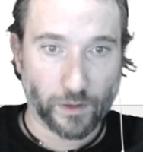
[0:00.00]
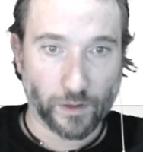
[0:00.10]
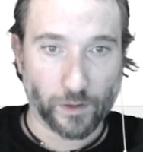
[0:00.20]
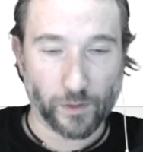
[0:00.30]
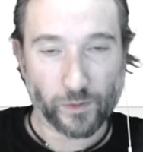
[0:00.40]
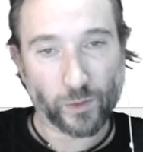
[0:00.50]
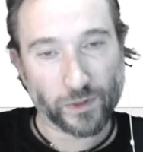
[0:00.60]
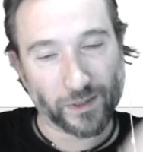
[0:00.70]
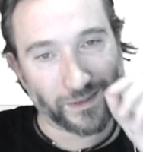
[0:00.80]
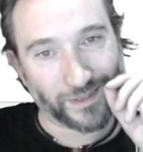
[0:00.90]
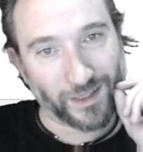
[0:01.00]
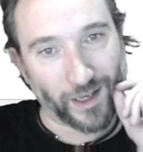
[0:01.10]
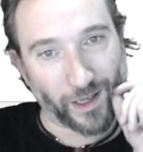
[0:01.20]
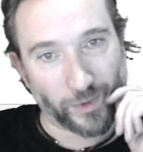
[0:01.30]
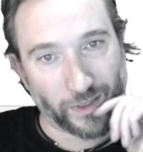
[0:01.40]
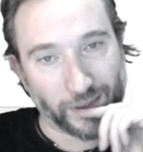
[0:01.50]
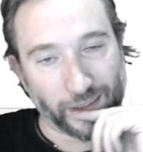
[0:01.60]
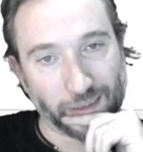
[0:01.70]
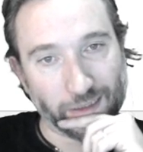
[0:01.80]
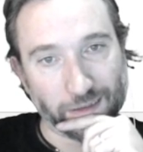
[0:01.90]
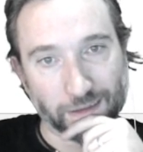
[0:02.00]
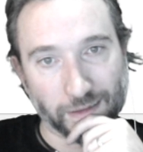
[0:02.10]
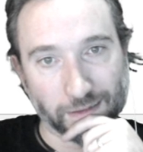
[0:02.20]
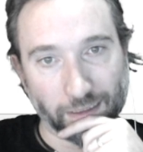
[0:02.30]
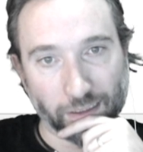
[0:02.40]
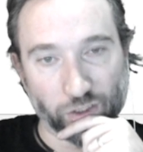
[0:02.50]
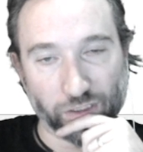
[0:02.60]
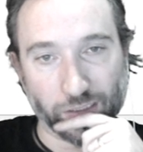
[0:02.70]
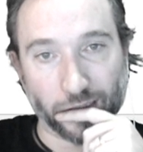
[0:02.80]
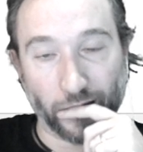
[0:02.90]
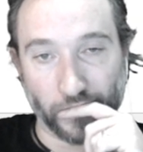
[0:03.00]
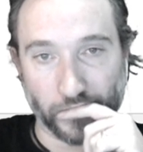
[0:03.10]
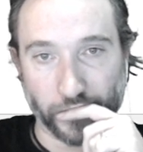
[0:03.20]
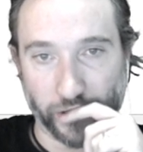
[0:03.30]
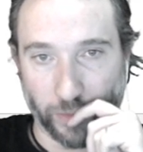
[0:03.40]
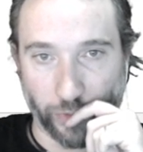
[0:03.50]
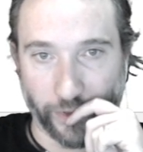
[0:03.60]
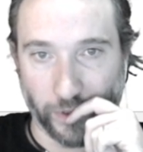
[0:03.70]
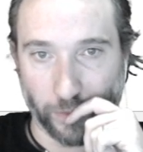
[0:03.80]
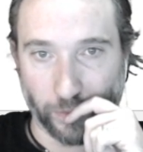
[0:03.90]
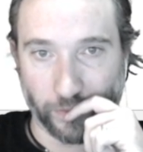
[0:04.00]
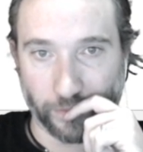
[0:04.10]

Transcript: Oh, of course, I'm going to need these things to actually touch to print them.